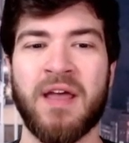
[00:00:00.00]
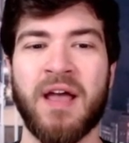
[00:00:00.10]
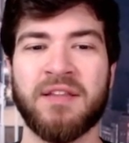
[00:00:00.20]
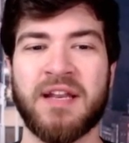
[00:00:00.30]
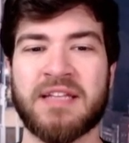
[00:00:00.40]

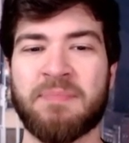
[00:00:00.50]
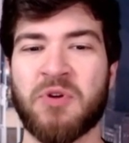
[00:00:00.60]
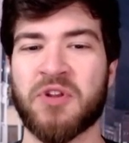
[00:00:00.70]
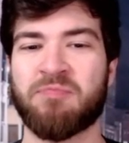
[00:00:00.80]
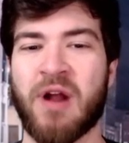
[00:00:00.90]
Today's
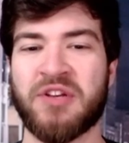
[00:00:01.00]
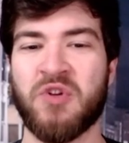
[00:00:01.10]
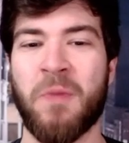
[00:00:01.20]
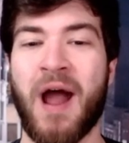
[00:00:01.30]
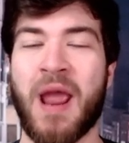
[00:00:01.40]
episode is brought to
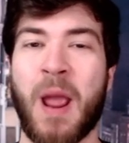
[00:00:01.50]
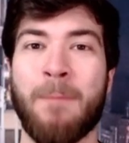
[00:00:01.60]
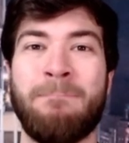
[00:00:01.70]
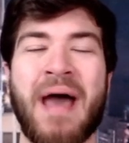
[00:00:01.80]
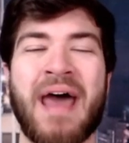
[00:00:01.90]
you by
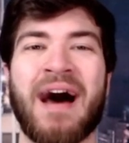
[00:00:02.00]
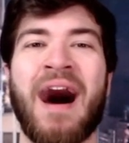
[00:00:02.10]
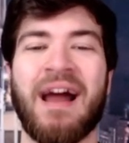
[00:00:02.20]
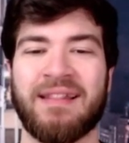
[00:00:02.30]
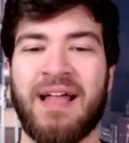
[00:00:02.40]

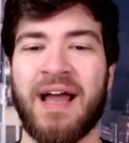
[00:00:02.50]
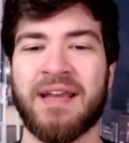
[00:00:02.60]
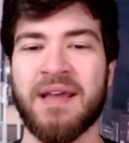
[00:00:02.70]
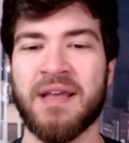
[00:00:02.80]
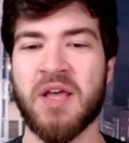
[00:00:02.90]

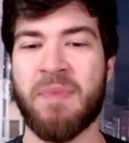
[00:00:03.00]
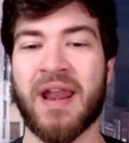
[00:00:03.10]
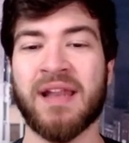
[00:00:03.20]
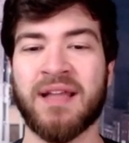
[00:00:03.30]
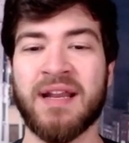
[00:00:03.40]
BetOnline.
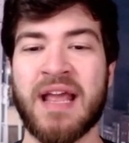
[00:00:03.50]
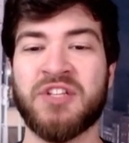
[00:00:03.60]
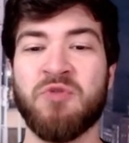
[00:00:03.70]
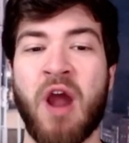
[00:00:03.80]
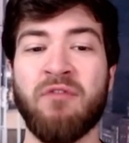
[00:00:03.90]
BetOnline
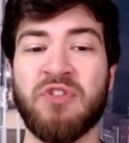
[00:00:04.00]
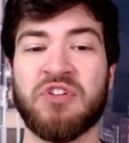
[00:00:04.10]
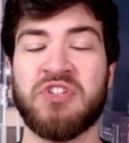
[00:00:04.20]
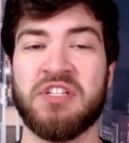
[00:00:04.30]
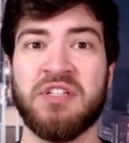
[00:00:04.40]
has you covered
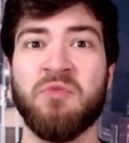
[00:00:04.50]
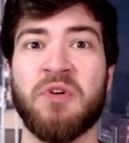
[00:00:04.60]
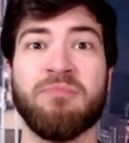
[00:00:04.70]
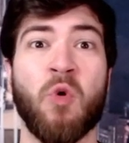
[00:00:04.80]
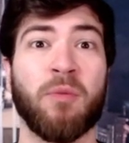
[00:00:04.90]
this season
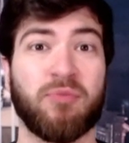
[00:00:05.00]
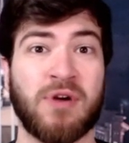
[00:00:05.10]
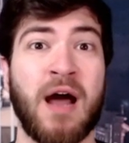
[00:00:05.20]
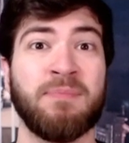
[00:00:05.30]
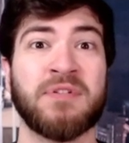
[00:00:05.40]
with more
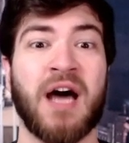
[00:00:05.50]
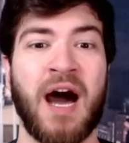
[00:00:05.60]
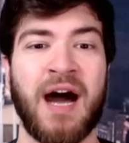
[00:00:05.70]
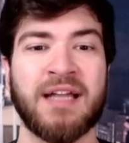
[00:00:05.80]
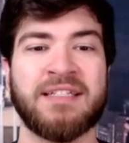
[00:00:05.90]
props,
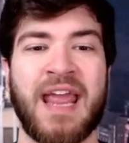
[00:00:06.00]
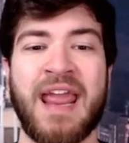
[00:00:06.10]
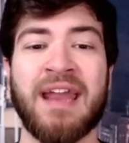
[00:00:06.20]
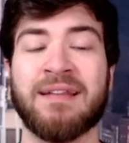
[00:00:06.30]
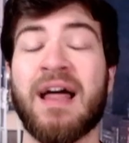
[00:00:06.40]
odds,
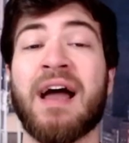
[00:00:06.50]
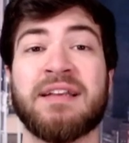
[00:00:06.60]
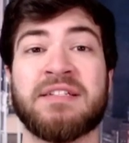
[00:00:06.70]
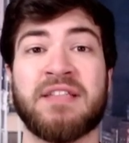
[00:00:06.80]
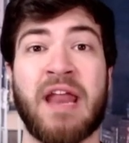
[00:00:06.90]
and
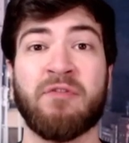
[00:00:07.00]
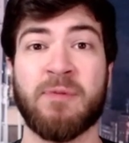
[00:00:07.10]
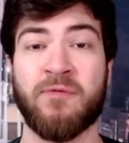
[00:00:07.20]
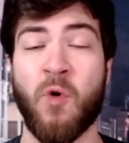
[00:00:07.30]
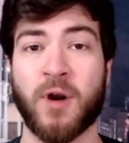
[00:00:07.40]
lines than ever
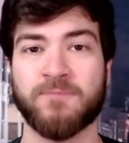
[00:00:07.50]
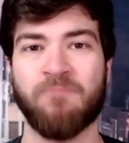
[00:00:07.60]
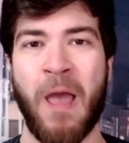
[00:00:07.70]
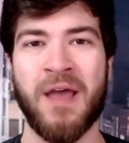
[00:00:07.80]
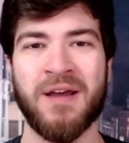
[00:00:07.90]
before.
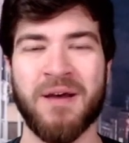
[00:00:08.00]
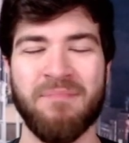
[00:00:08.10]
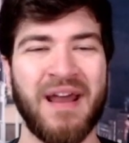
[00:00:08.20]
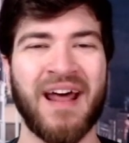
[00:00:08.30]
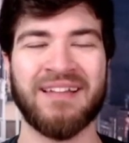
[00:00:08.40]

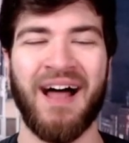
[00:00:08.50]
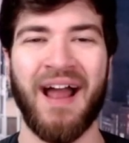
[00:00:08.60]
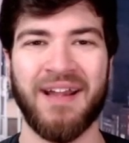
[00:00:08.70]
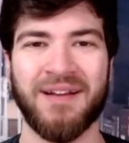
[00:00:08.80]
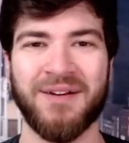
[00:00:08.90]

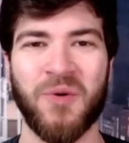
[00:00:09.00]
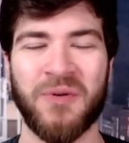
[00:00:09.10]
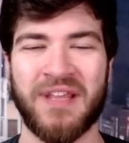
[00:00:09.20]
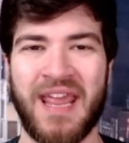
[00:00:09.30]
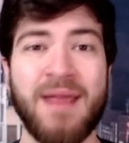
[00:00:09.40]
BetOnline, where
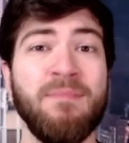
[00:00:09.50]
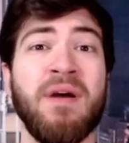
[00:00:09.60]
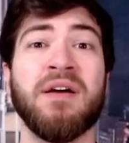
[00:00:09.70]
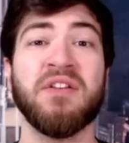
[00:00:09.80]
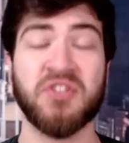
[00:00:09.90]
the game
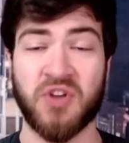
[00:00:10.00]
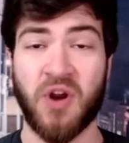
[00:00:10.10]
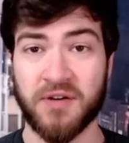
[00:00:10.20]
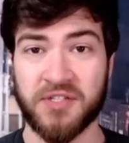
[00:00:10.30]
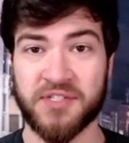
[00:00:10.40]

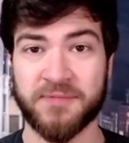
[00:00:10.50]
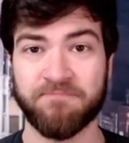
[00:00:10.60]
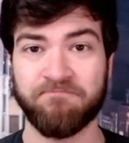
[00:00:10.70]
starts.